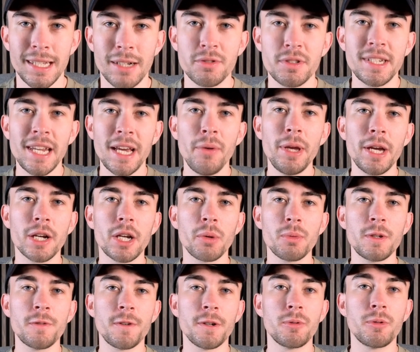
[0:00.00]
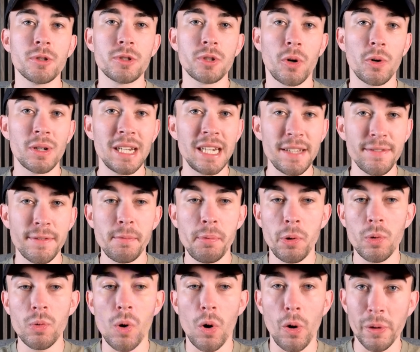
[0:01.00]
today we are going to focus on
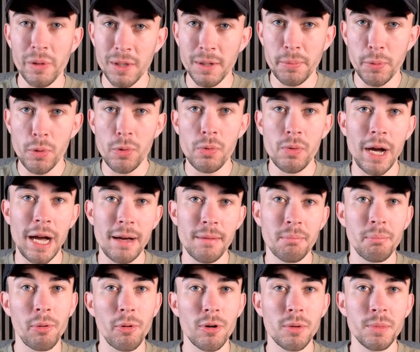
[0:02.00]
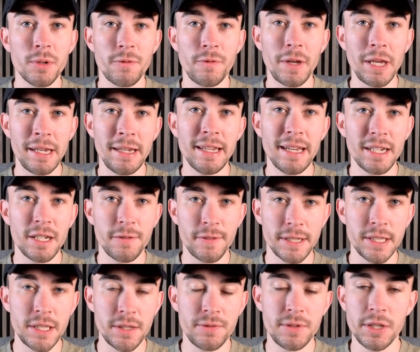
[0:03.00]
Liverpool on the ball and Bournemouth in their
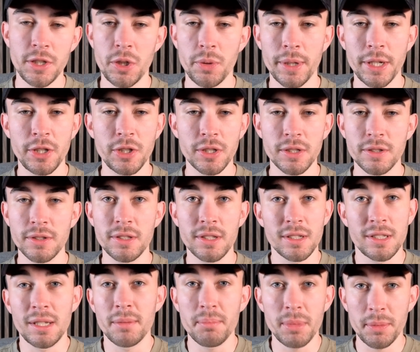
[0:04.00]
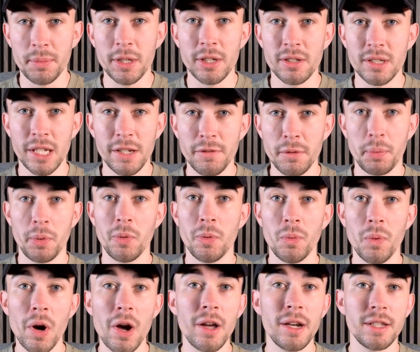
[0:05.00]
defensive situations, simply because Liverpool
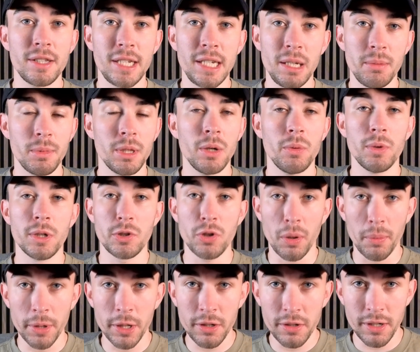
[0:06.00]
were the team that were dominant